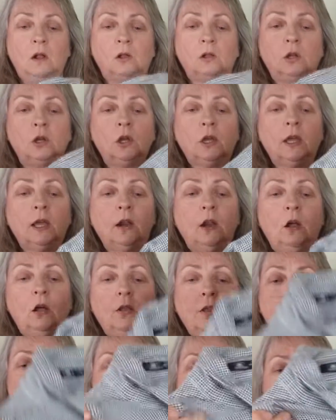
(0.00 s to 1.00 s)
Look at all
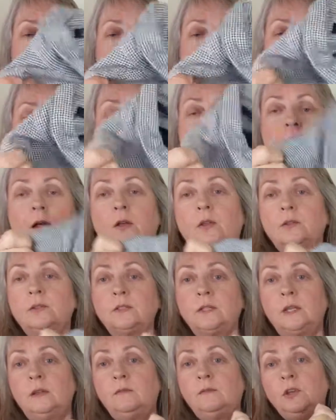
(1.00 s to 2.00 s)
the
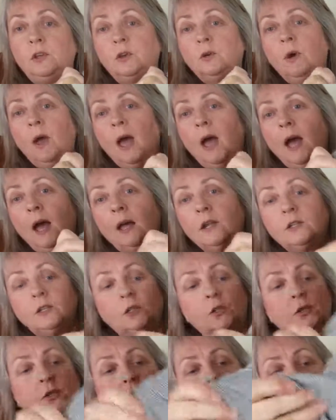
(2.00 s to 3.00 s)
details. If you had
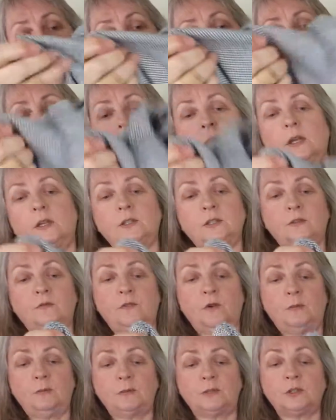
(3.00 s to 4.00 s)
to sew this
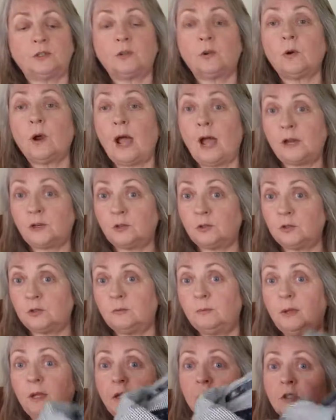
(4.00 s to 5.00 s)
from scratch,
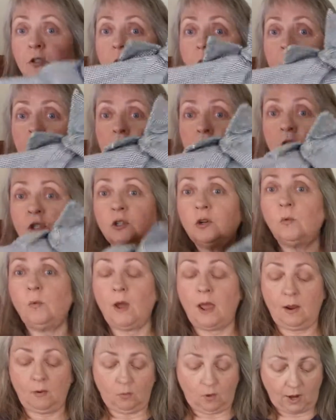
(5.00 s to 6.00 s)
which means traditional
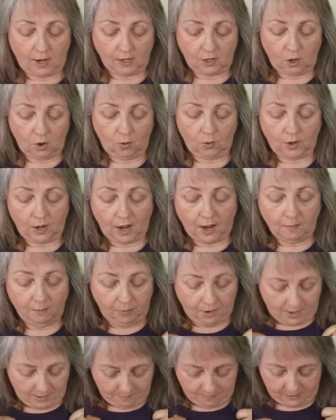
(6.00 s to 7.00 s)
way where I go and I
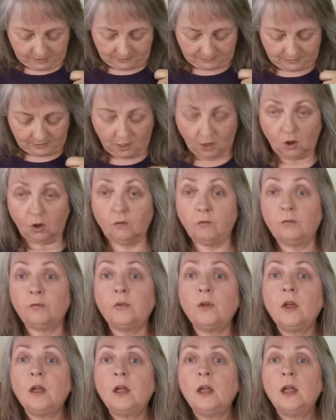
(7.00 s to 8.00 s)
buy myself
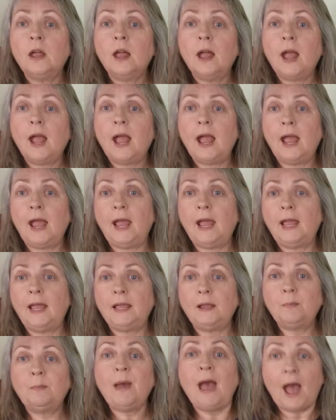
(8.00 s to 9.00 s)

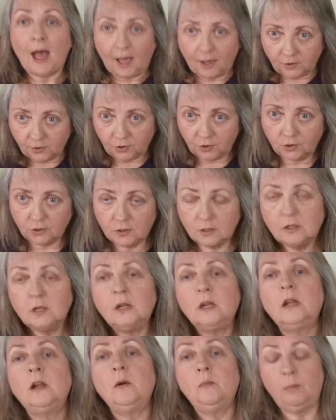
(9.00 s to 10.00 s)
a pattern,
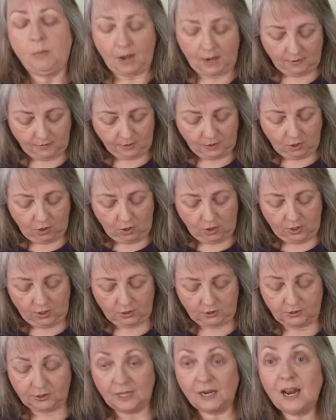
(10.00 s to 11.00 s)
buy the
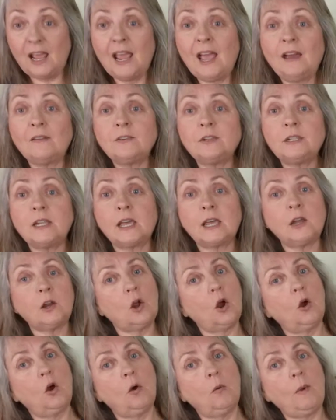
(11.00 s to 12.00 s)
yardage, then I have to take it
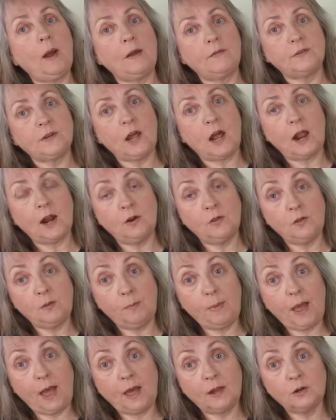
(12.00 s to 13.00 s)
home, I have to iron the
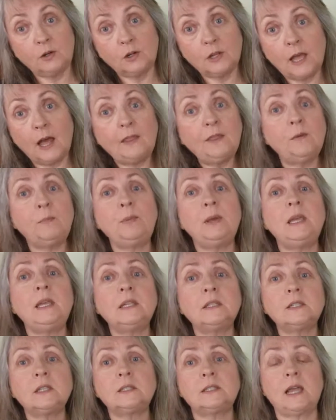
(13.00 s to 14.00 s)
pattern, cut the
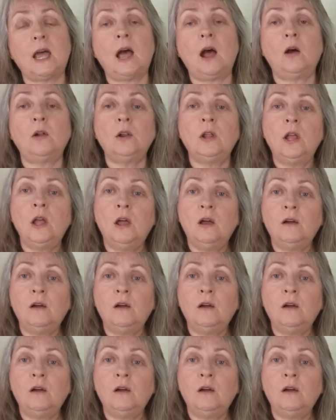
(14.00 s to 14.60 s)
pieces out,